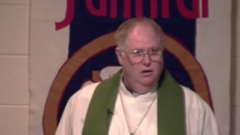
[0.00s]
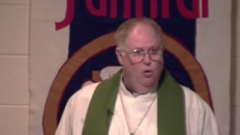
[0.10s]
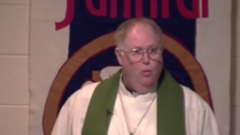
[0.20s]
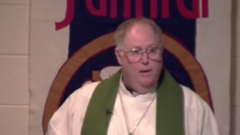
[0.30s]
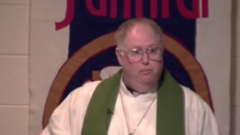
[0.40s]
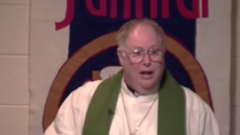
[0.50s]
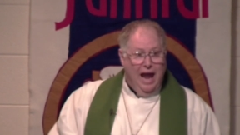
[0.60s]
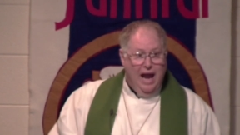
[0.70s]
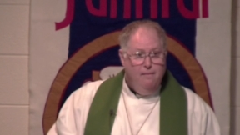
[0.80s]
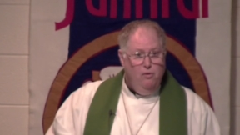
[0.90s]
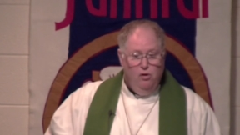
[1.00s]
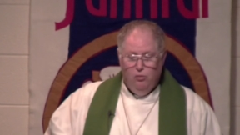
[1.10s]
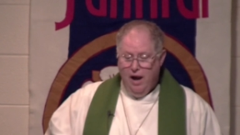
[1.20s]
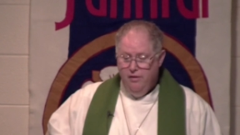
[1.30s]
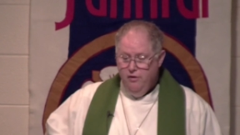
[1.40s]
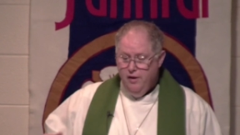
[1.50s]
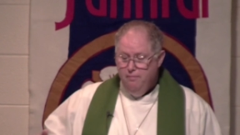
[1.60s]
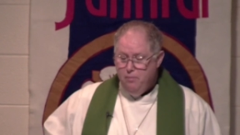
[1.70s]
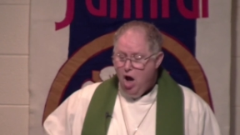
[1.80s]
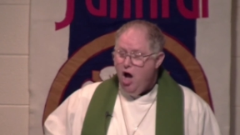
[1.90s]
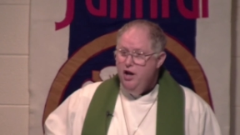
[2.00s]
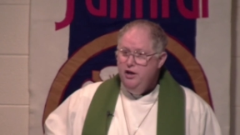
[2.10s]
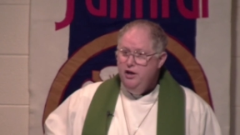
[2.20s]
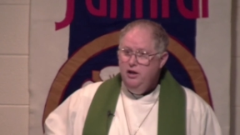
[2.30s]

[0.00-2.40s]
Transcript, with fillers: We blame rather than bond.